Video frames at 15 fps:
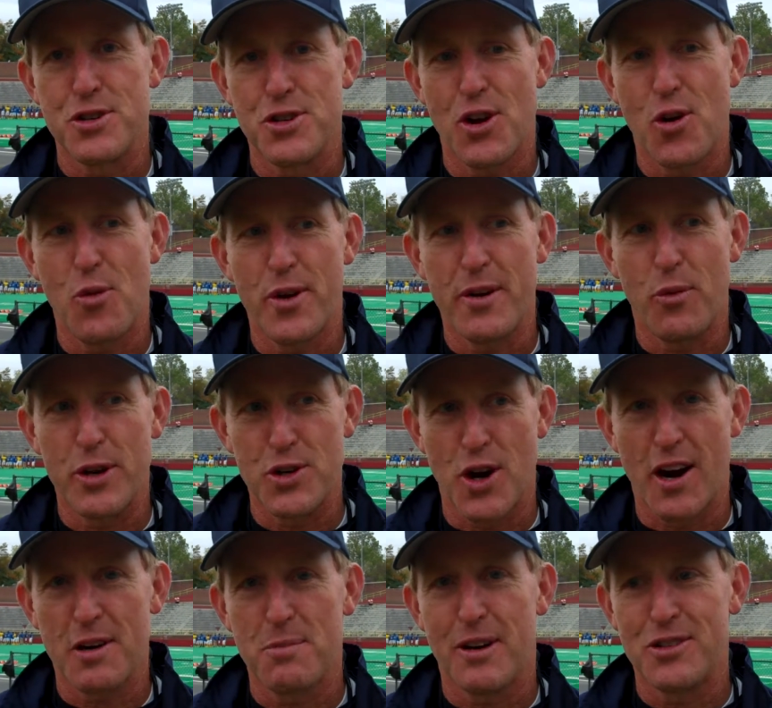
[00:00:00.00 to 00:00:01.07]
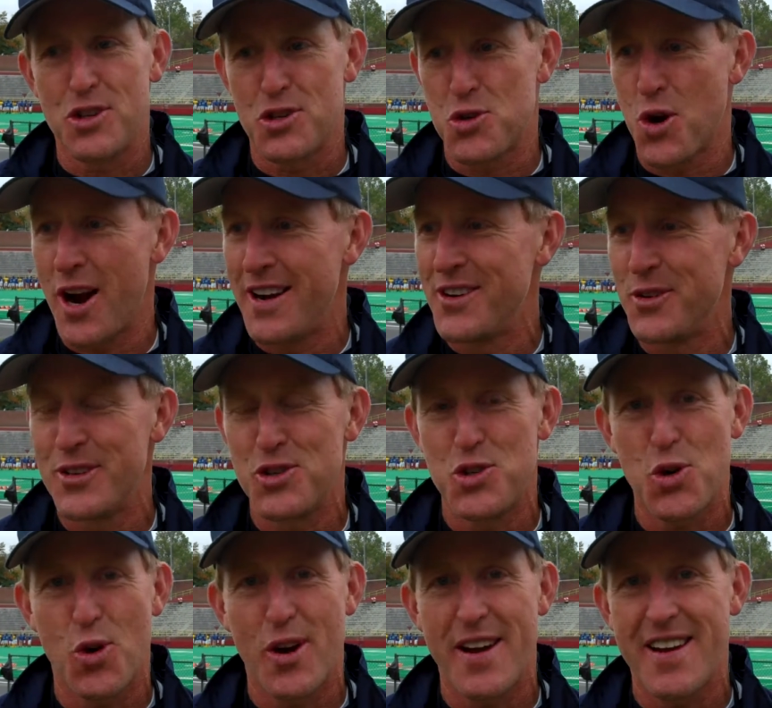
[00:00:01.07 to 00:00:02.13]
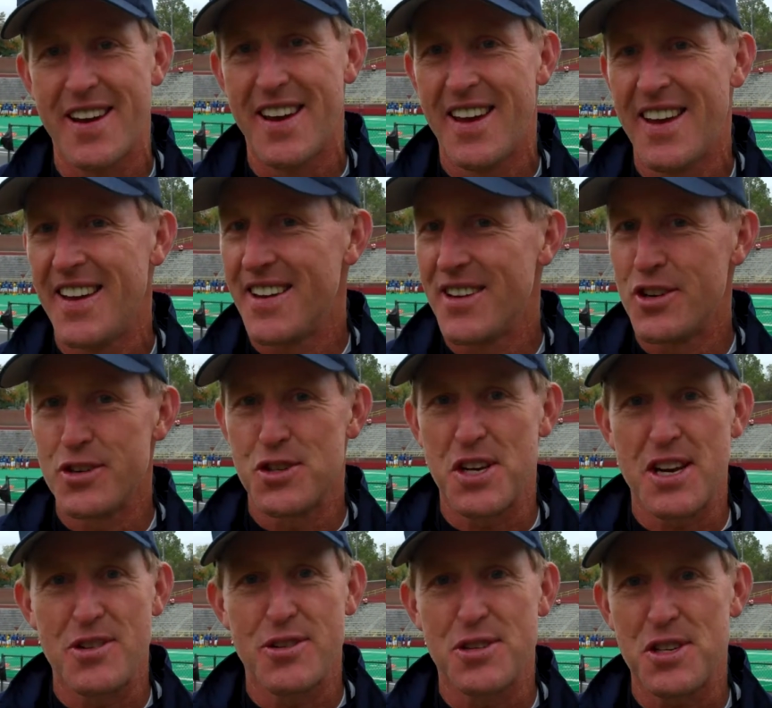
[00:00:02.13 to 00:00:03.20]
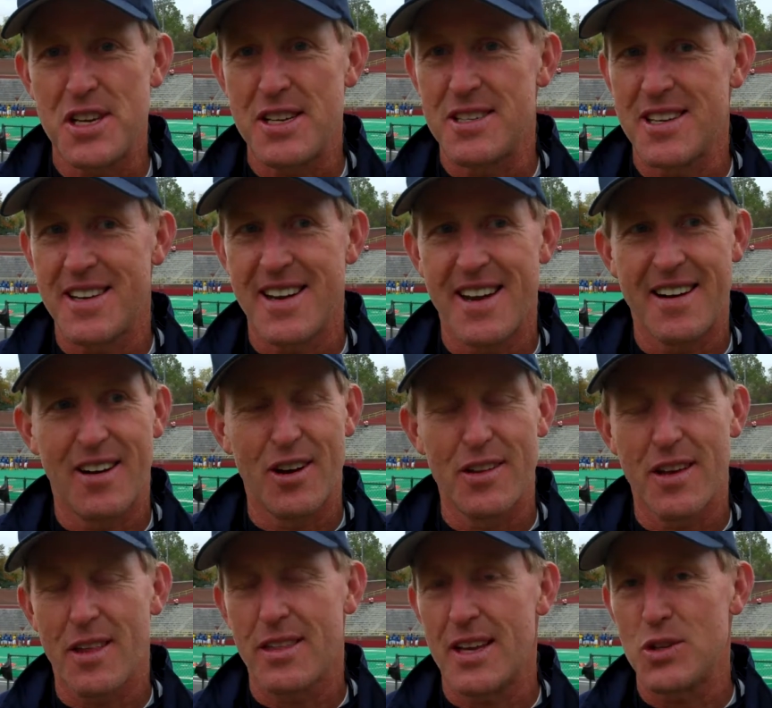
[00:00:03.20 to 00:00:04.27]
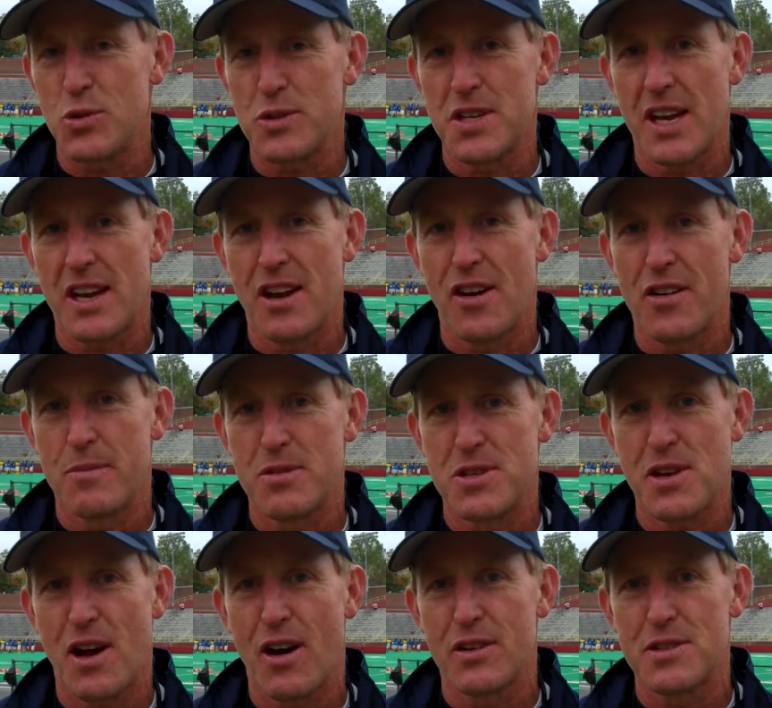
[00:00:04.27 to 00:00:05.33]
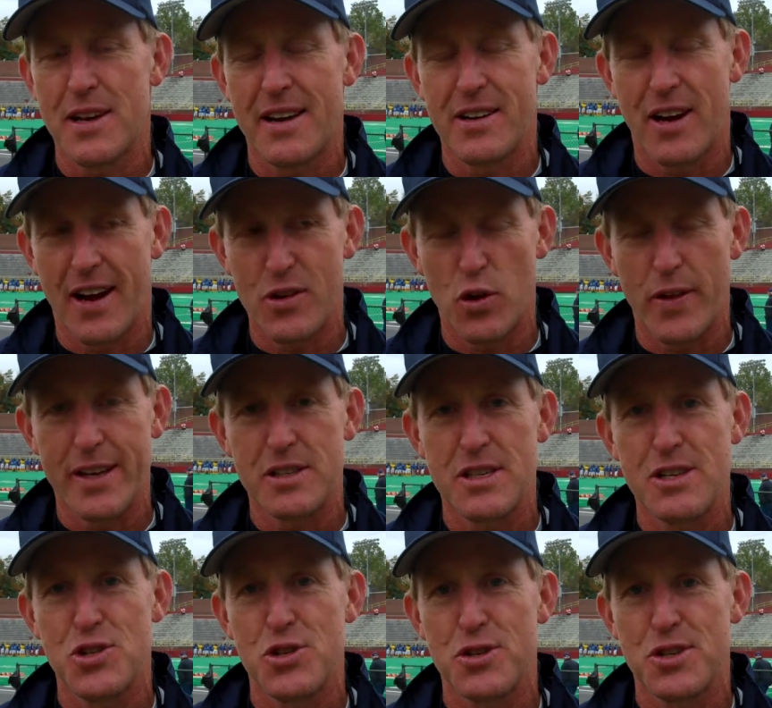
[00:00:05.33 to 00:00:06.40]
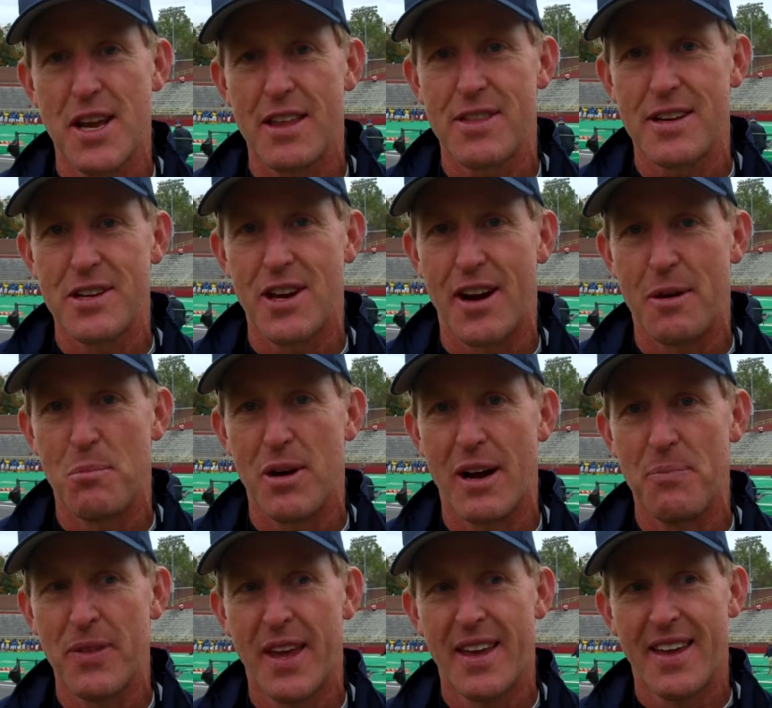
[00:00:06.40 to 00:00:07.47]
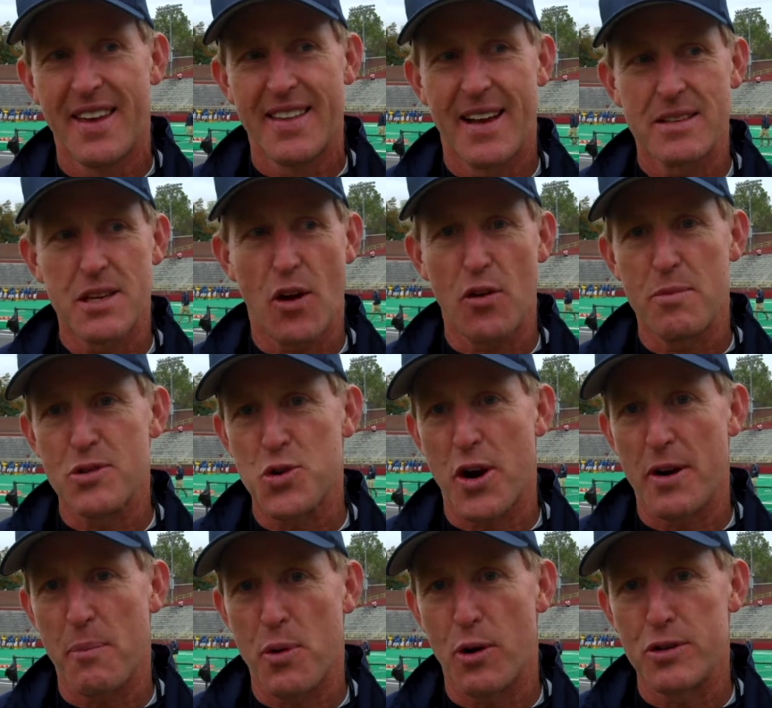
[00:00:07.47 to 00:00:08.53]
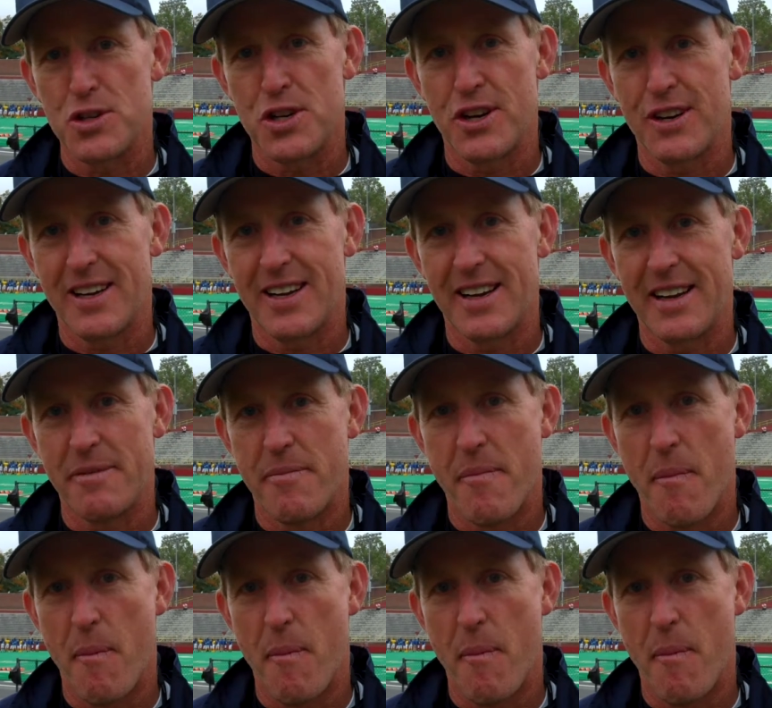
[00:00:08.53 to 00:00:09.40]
So we talked about just trying to enjoy your senior season, and all the other things will take care of themselves. I know that's easier said than done, but that's how we've been trying to approach it here lately.